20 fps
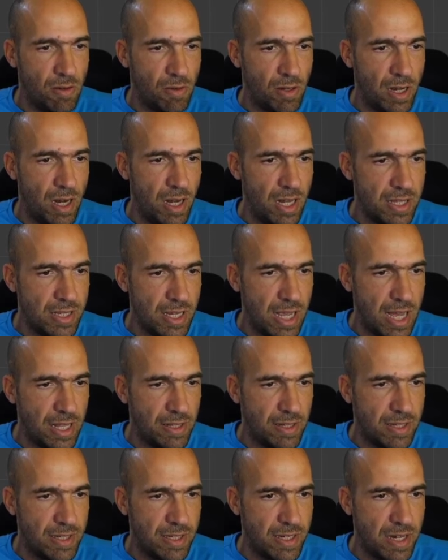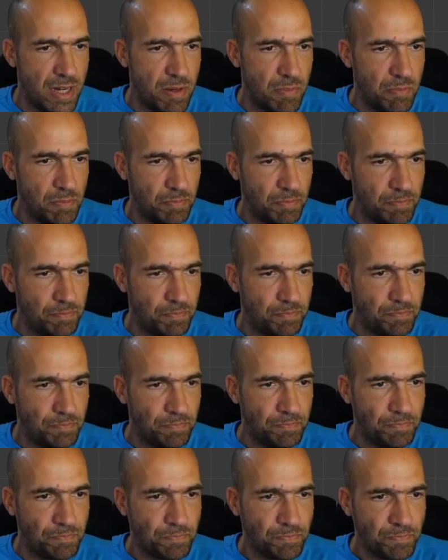Okay, let's add a seam
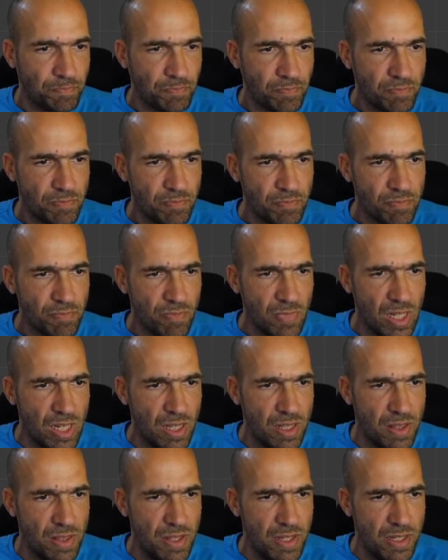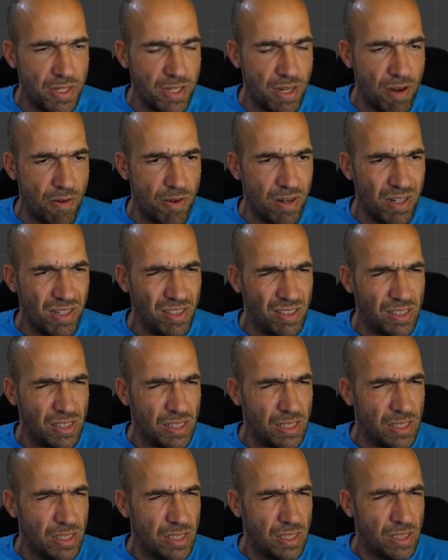in this area,
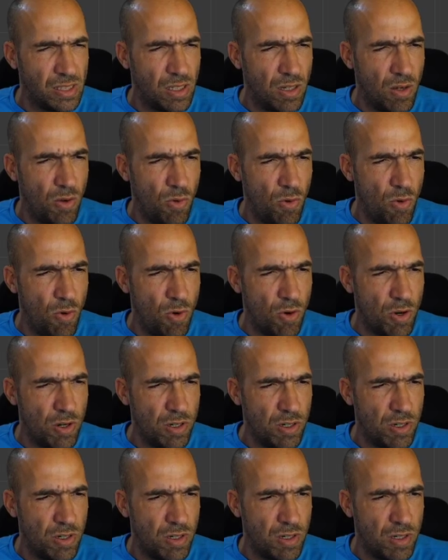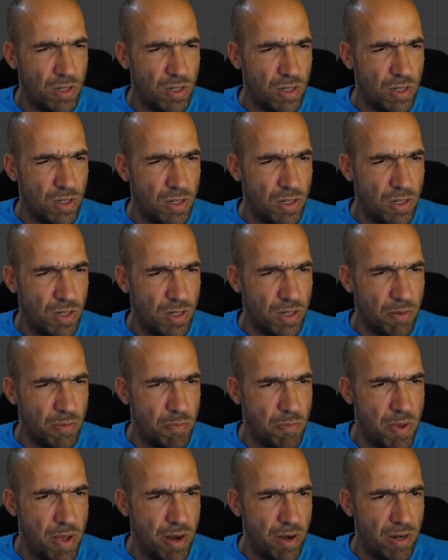or
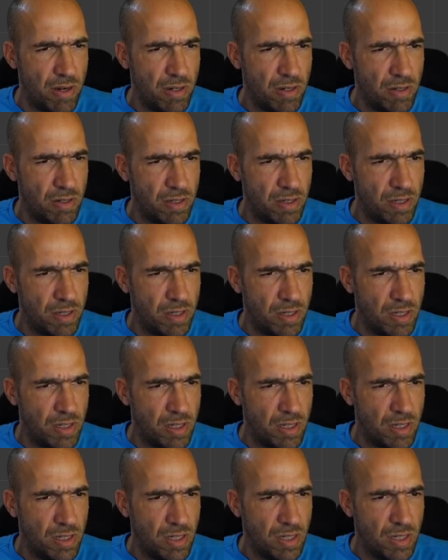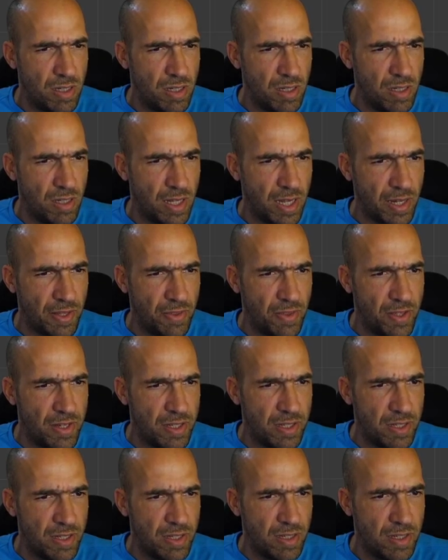better, like
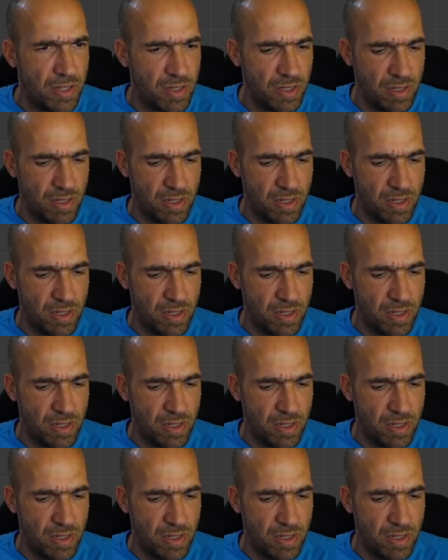this.